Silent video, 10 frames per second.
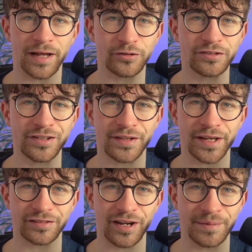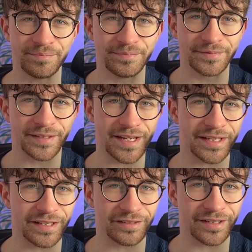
And until next time, take it easy.